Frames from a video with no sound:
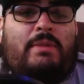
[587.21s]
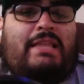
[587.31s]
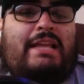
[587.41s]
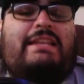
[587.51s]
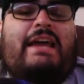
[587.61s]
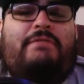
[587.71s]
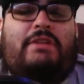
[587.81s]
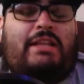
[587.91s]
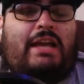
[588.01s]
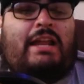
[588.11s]
but they
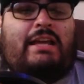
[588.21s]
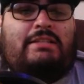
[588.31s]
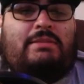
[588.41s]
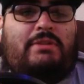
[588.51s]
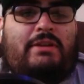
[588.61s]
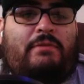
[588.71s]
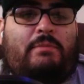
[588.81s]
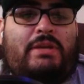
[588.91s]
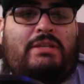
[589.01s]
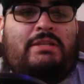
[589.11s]
definitely got to get some
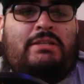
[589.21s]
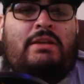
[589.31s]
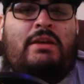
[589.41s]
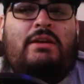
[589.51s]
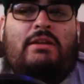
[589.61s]
different pieces.